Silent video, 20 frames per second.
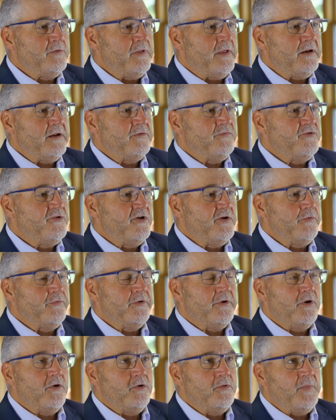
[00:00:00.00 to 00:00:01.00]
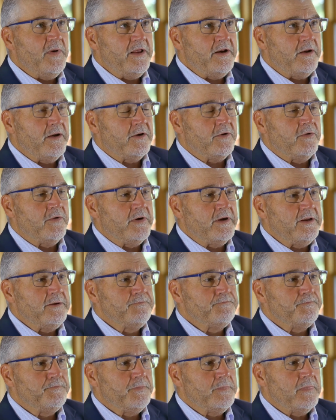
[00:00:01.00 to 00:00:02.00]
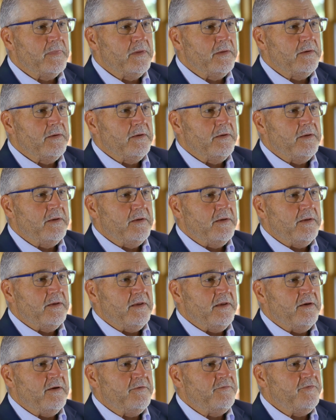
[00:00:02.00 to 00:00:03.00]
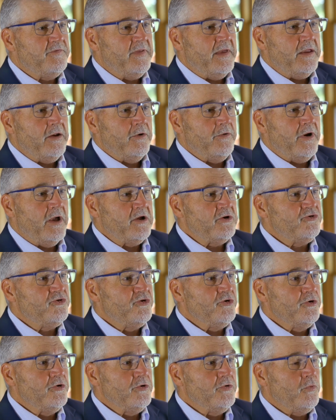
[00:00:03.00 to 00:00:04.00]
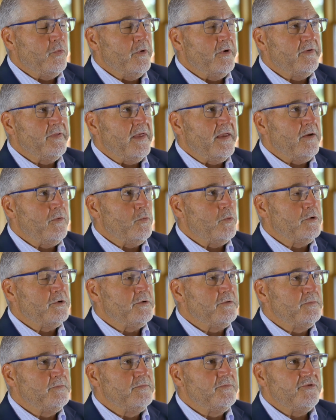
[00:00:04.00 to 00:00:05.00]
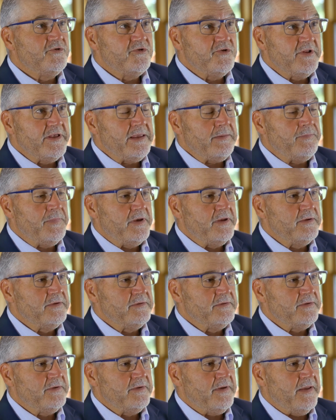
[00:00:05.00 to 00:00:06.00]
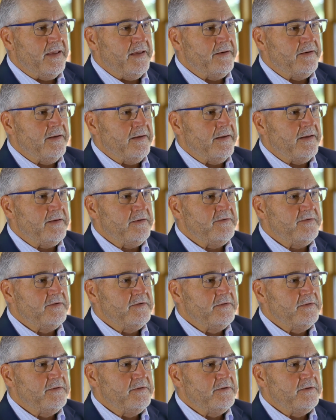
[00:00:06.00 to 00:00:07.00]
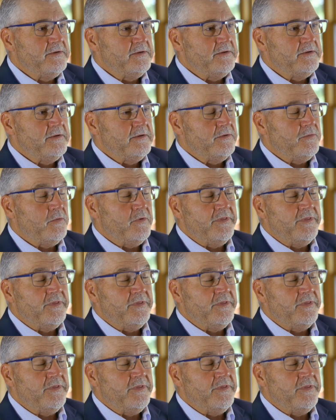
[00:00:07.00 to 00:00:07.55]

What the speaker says: that if children go to bed hungry, if they are not sure where they will sleep at night, well,